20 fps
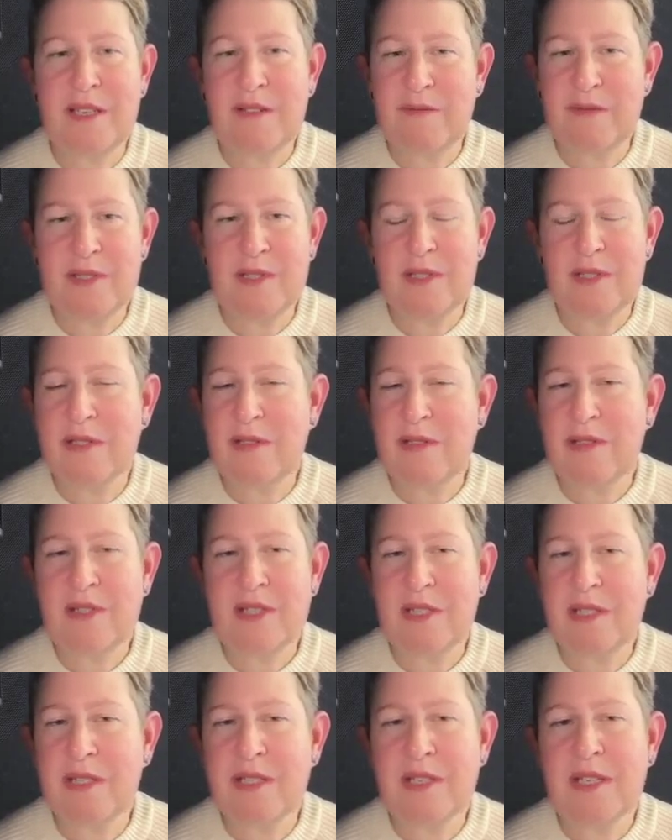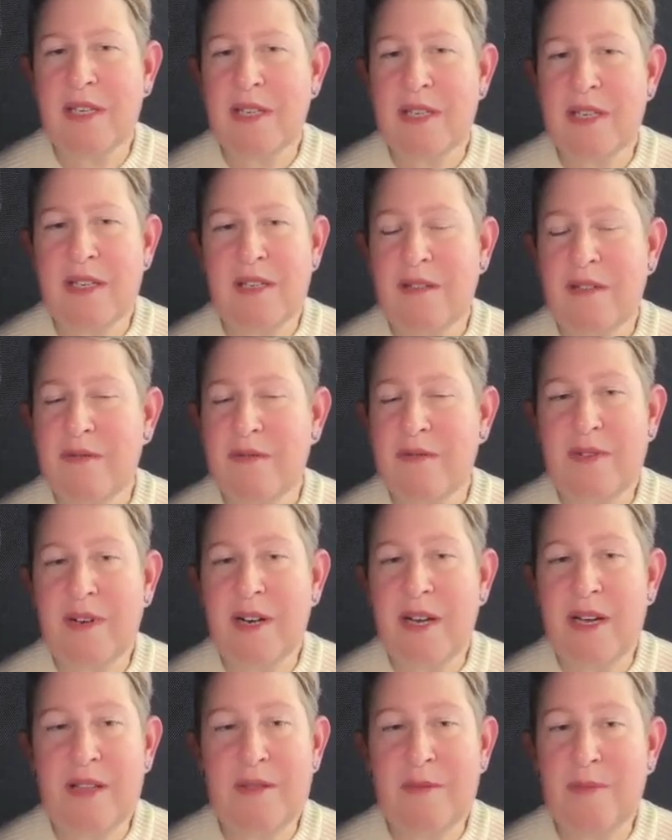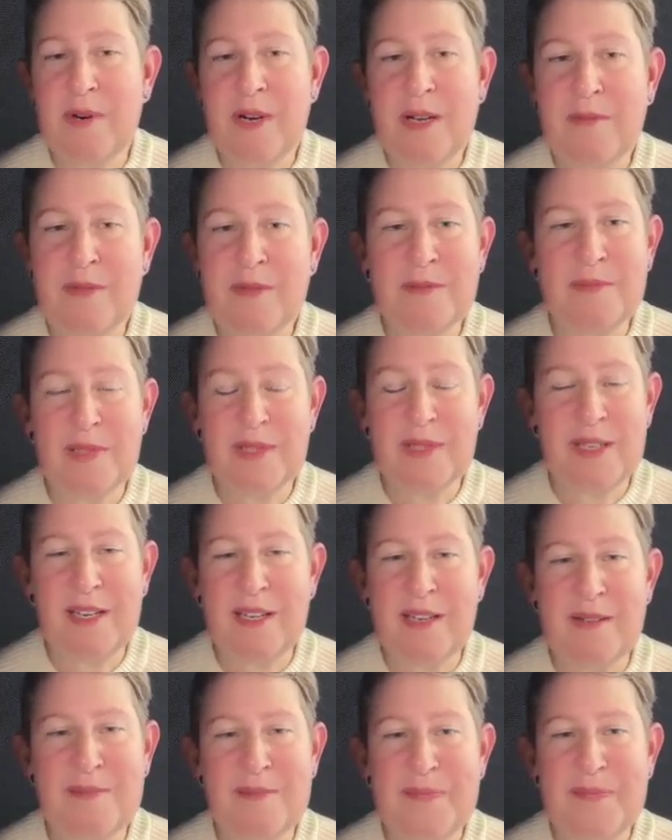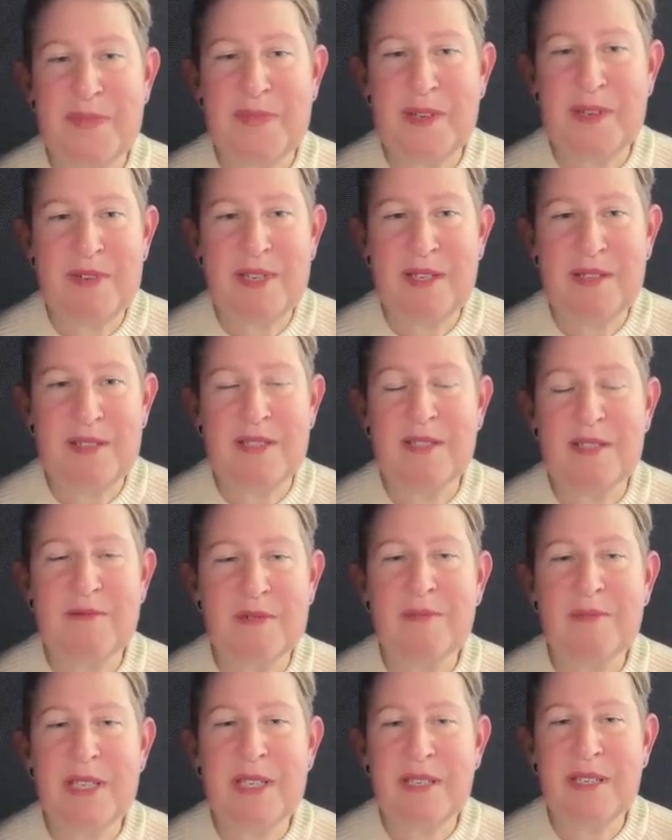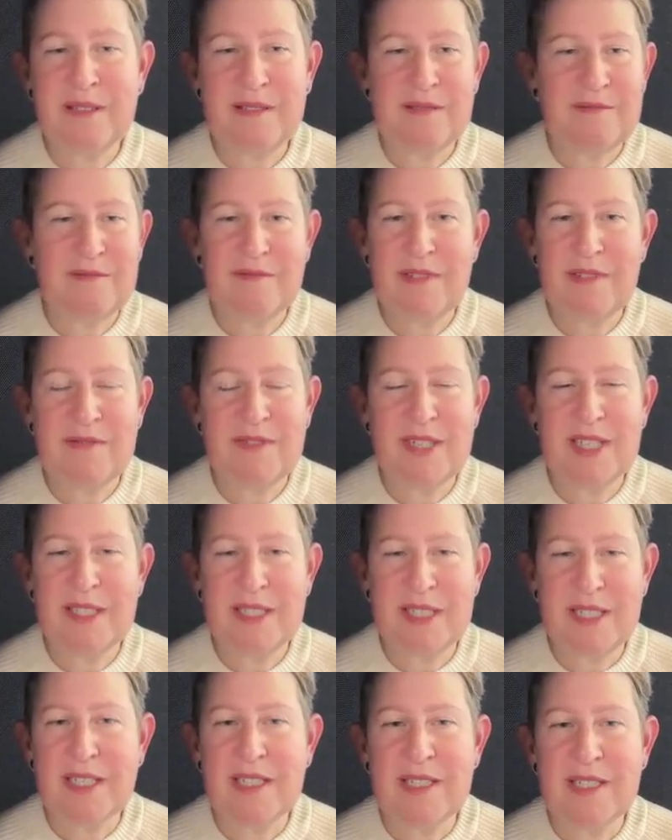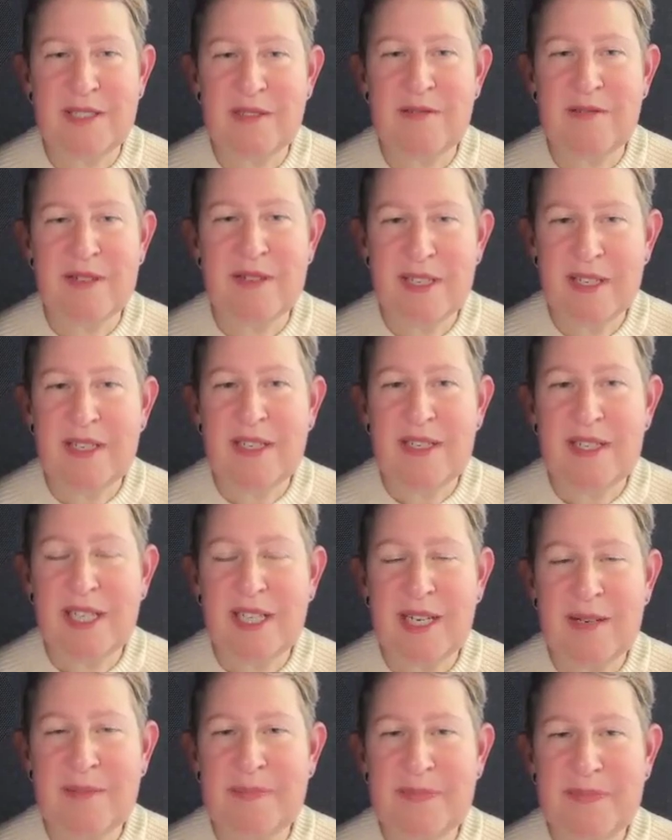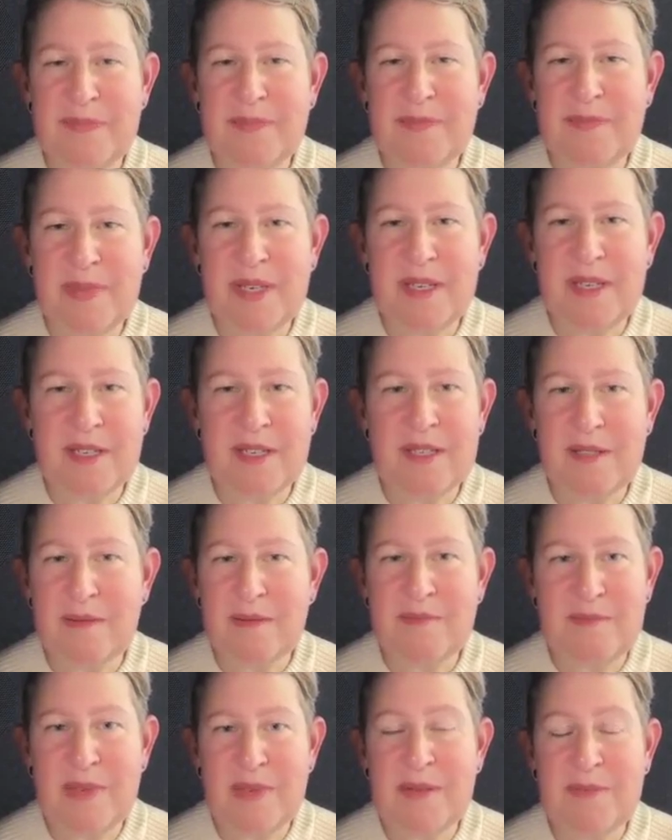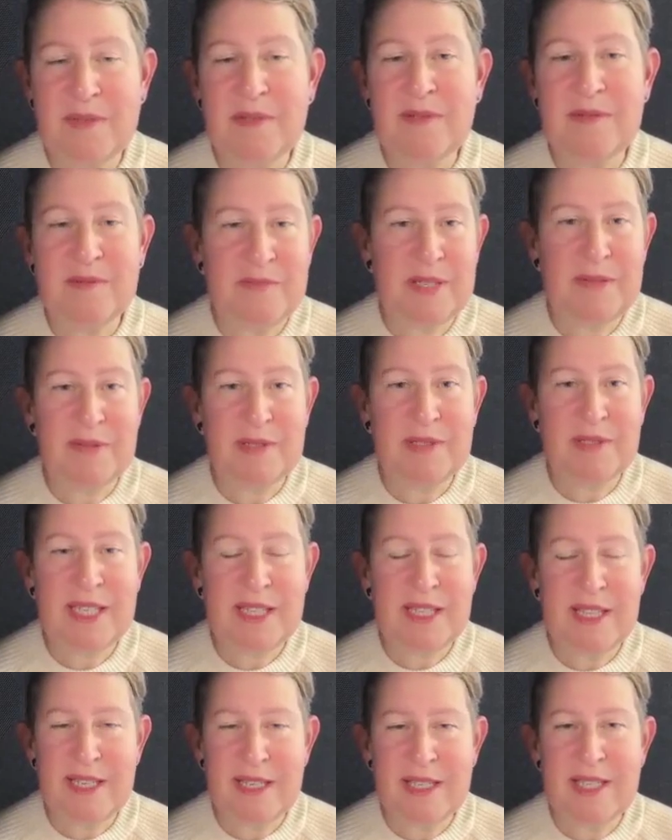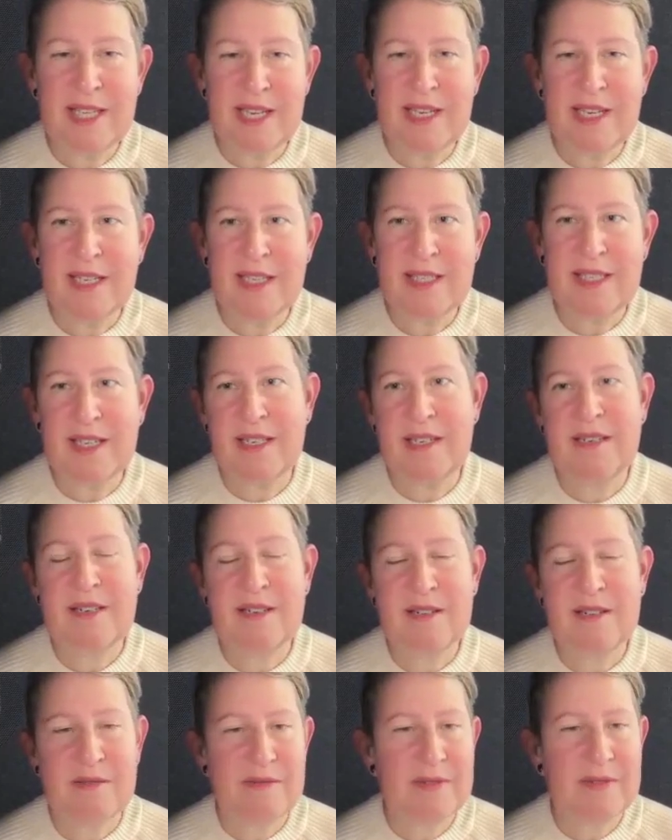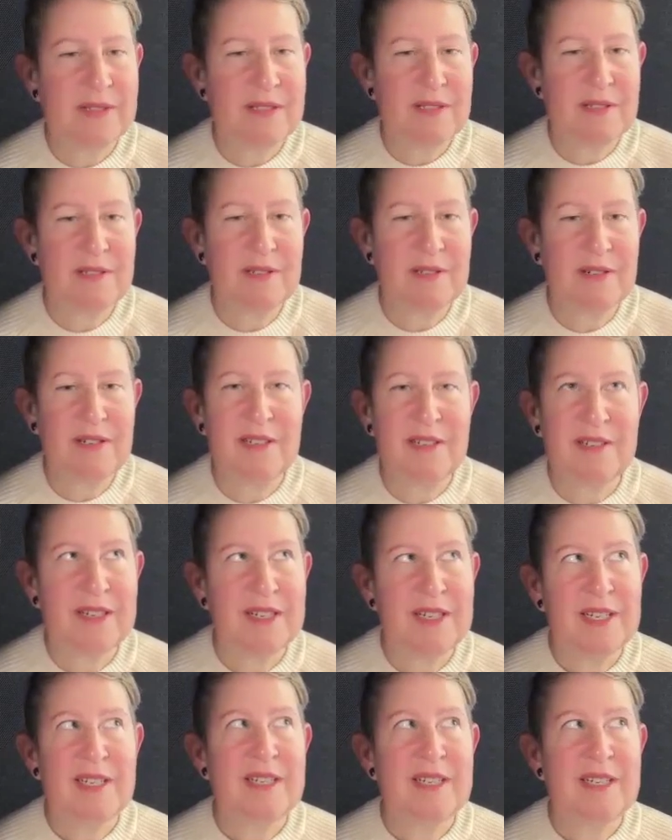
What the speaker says: looking for solutions for health problems that we still will be investing into because people need these things. And, with the current